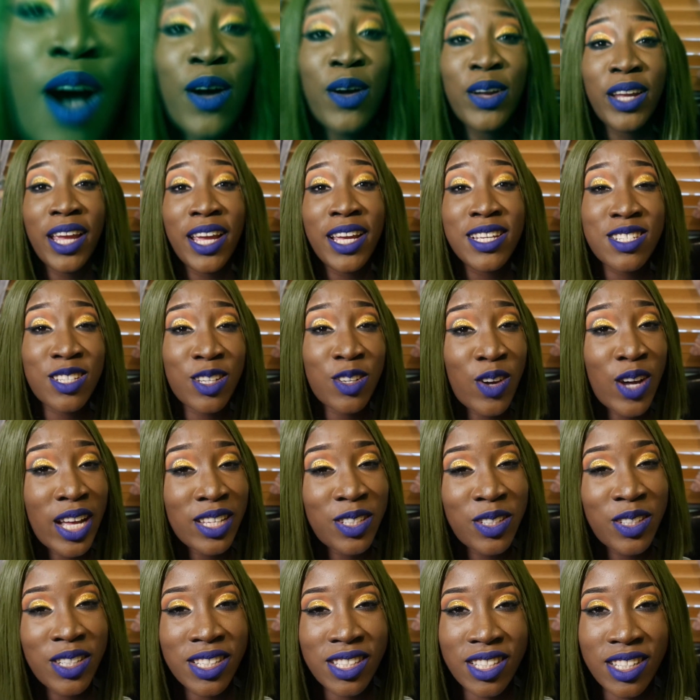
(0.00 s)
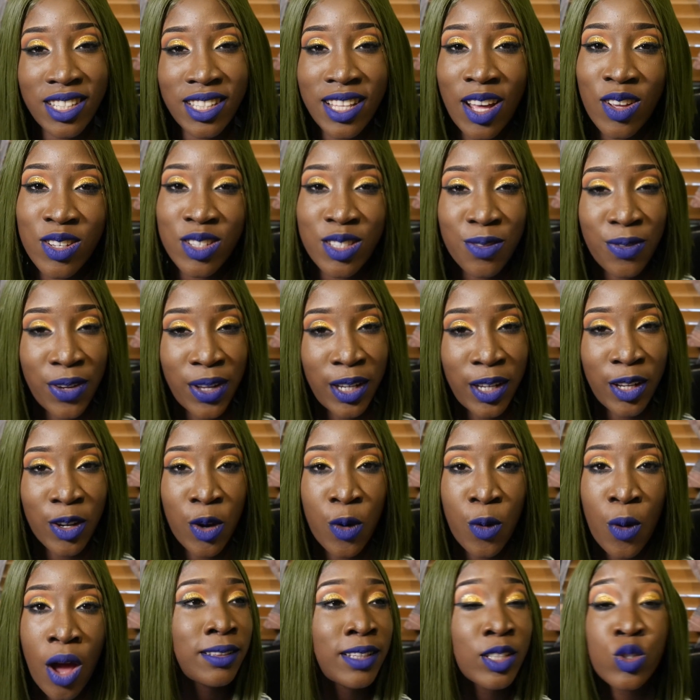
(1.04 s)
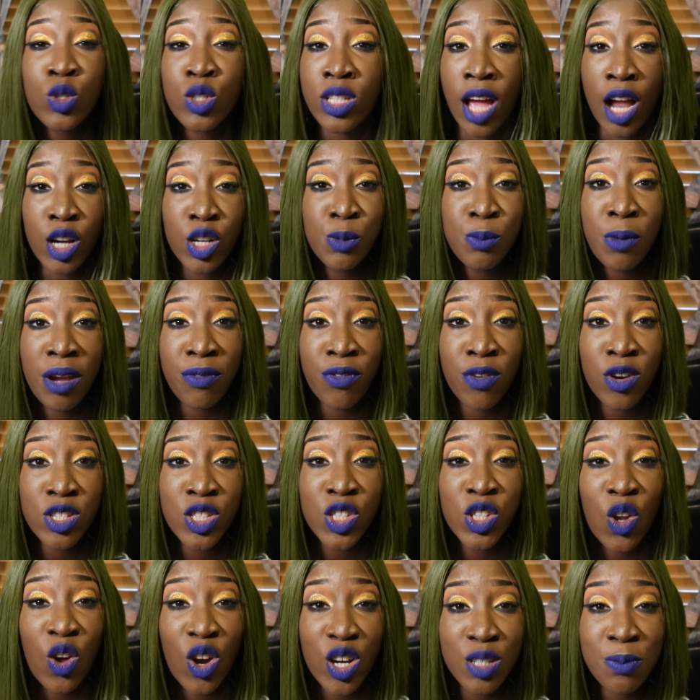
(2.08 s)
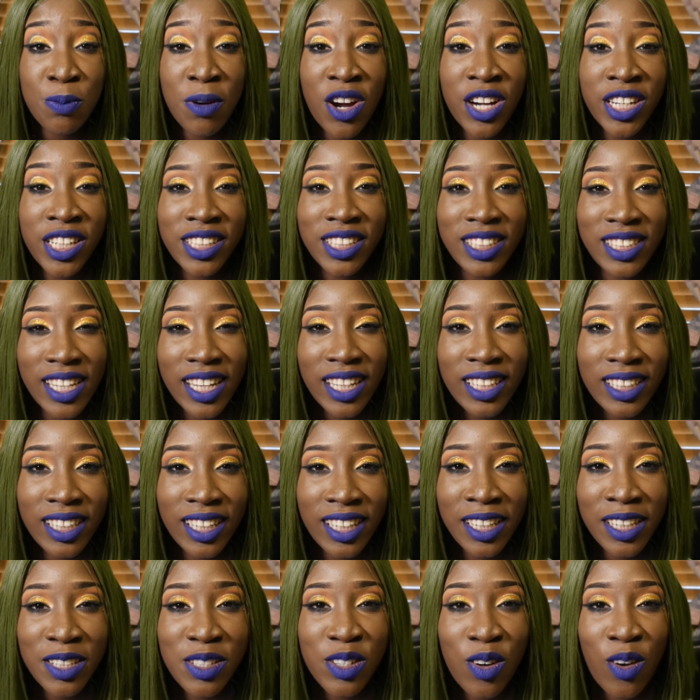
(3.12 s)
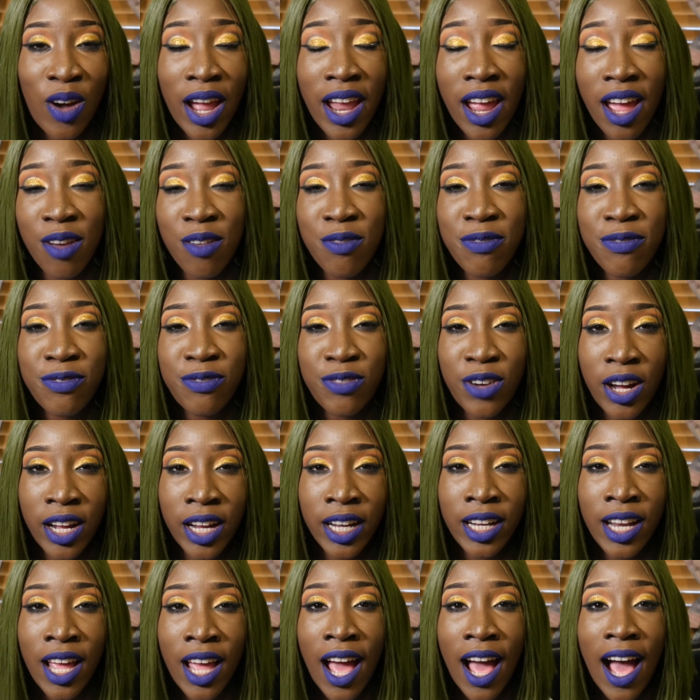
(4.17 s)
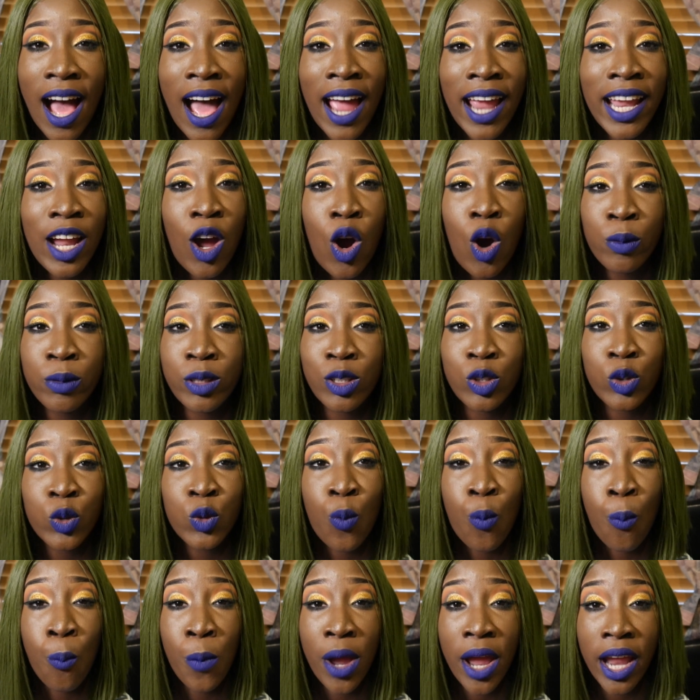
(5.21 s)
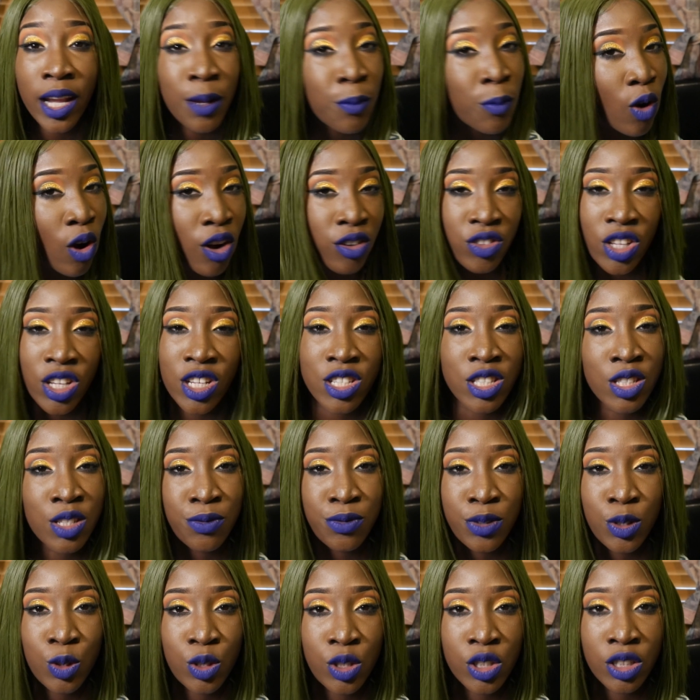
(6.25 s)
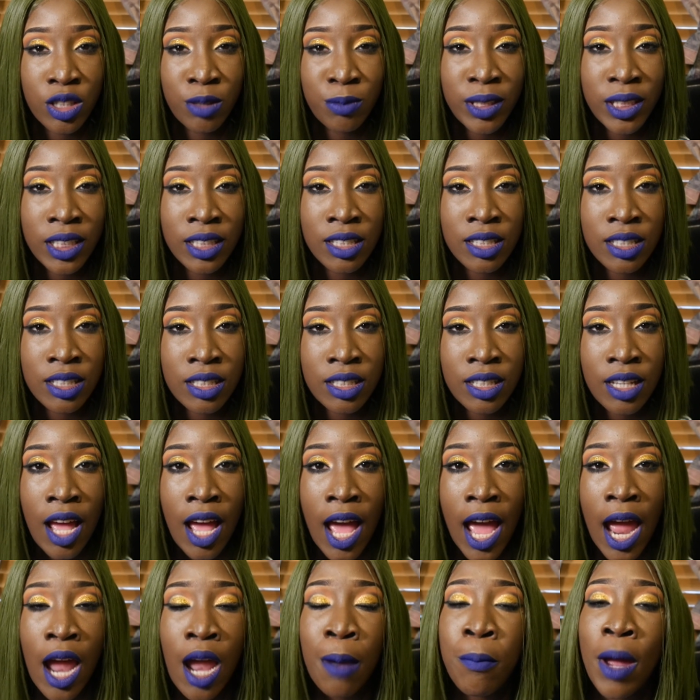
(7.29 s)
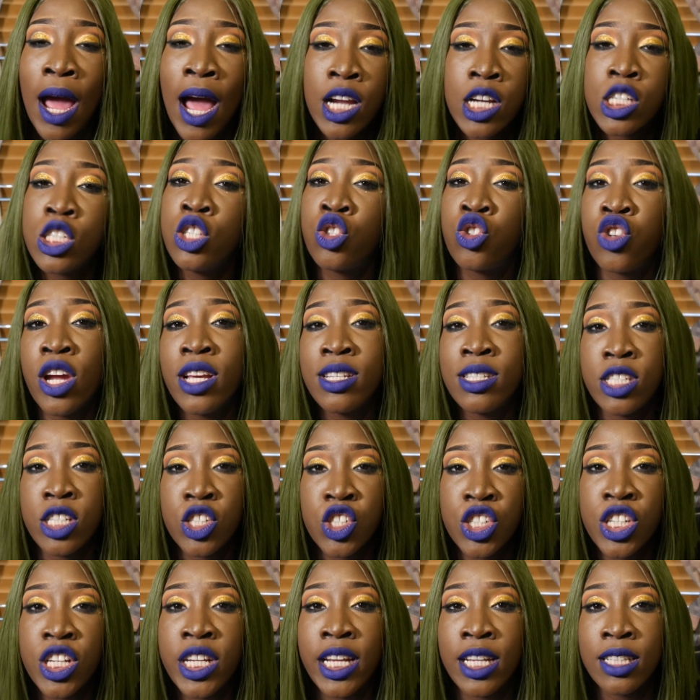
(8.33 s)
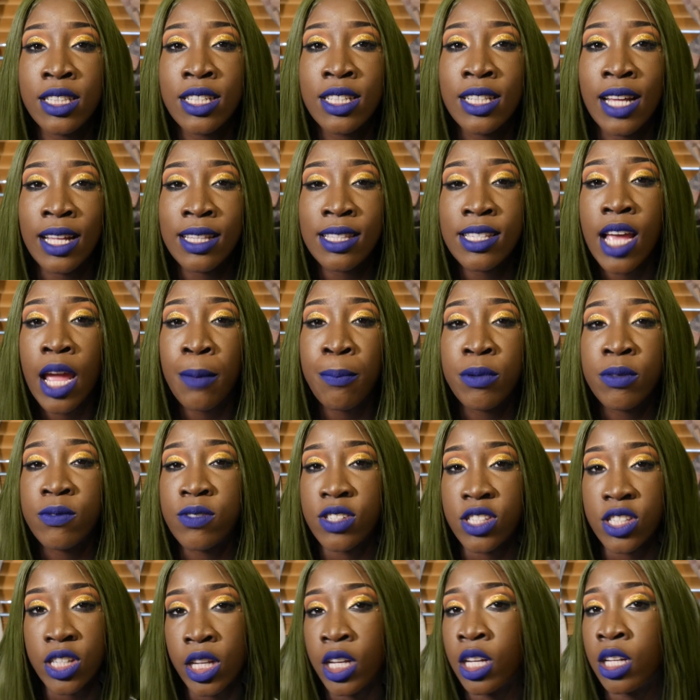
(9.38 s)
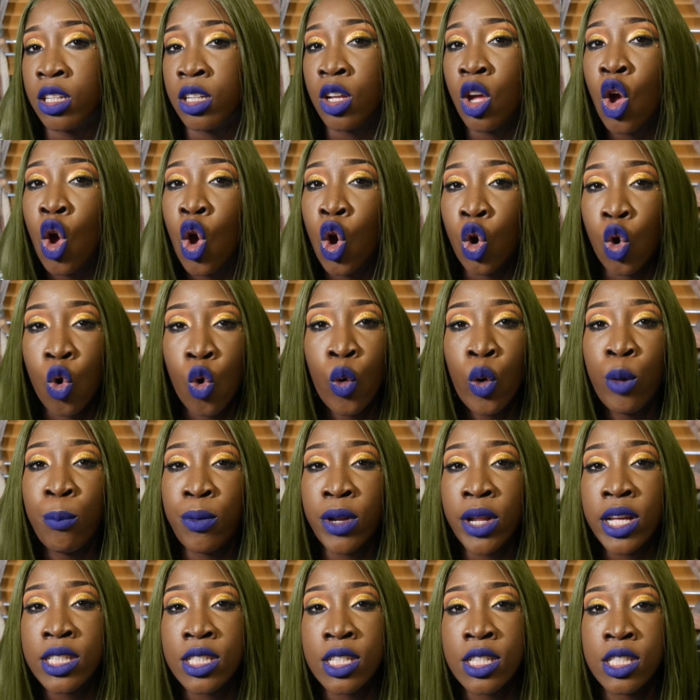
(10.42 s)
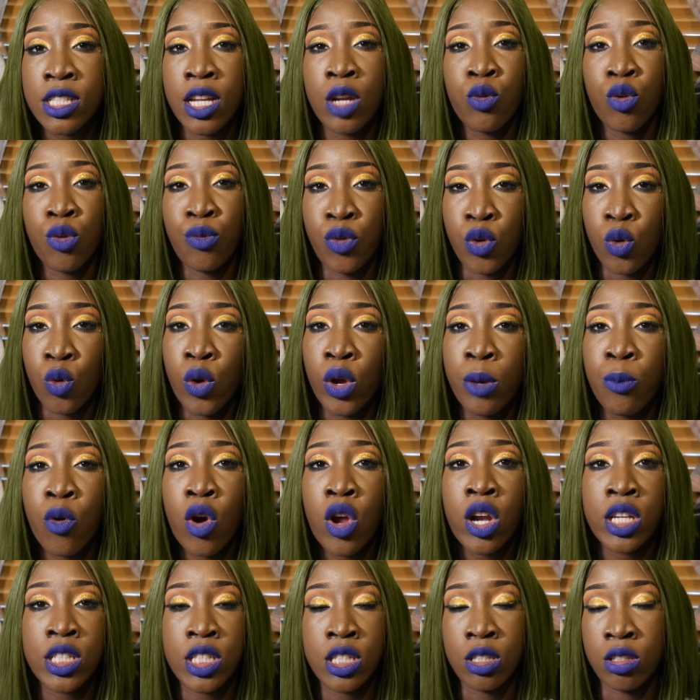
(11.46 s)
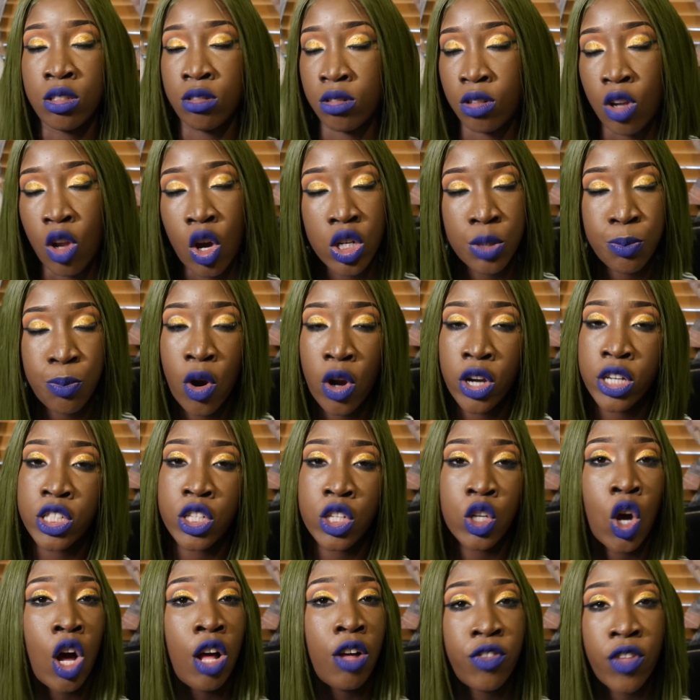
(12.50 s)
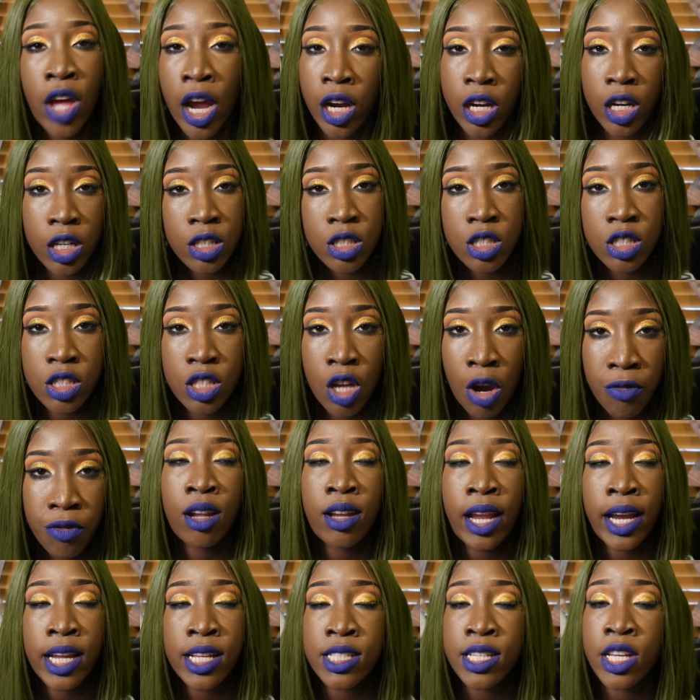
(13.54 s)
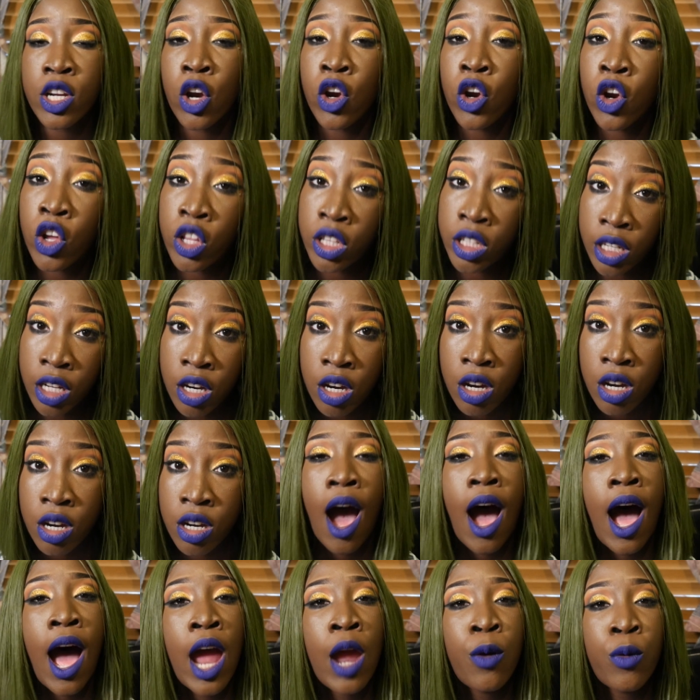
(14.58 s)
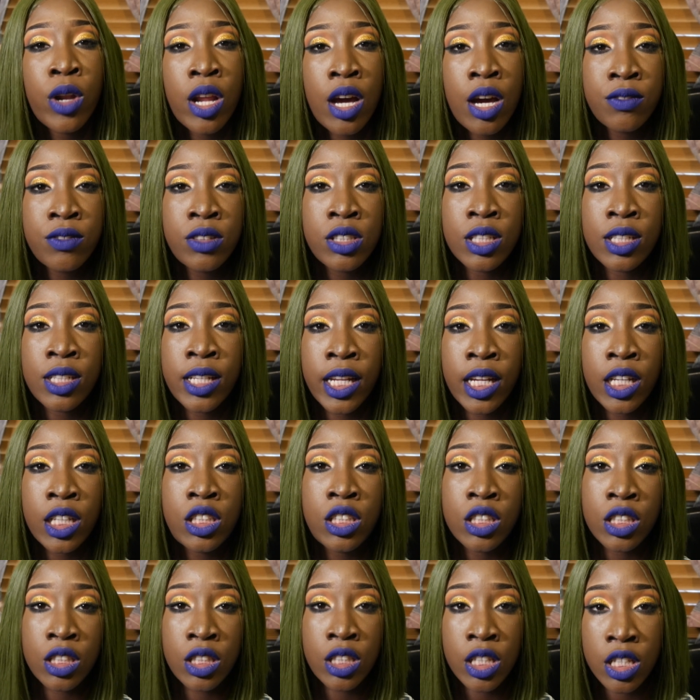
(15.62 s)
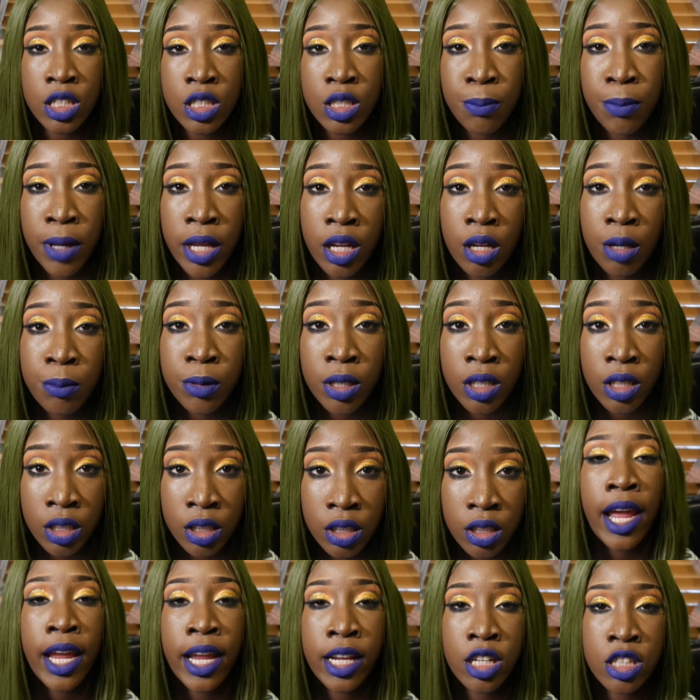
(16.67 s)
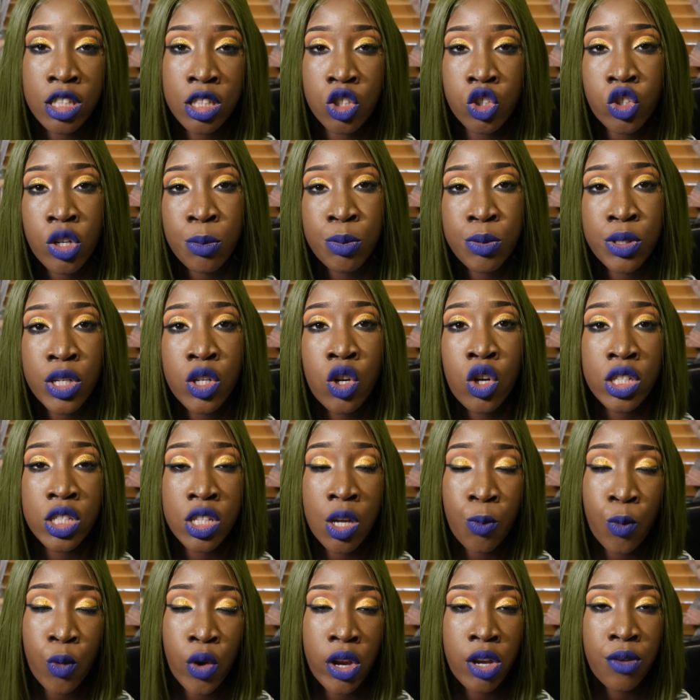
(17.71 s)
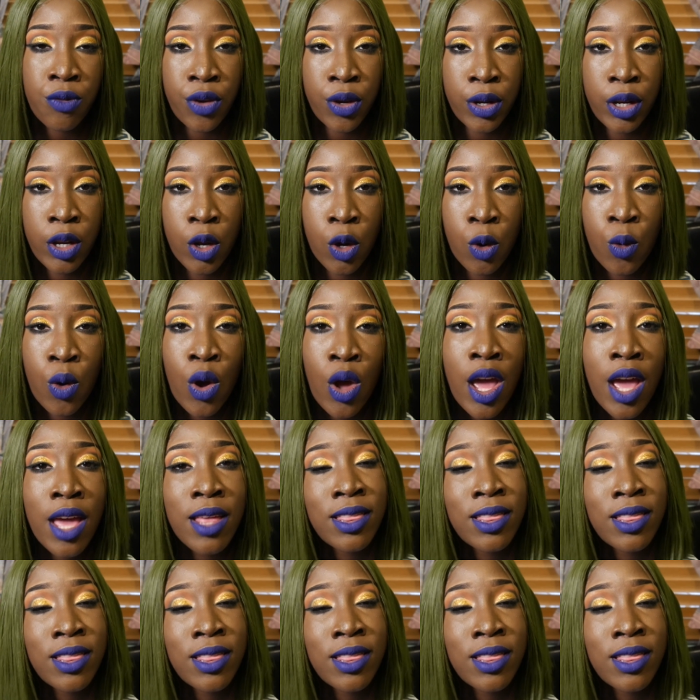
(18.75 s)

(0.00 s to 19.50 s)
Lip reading: Okay, so as you can see, that was the video. This was actually my first launch party attending, so I had fun. I hope to do many more of these in the future because I'm actually transitioning into that type of scene, going places and reviewing products and launch parties and all of that good stuff. Like I said earlier, I would have the link to this makeup look in the description or somewhere in the video.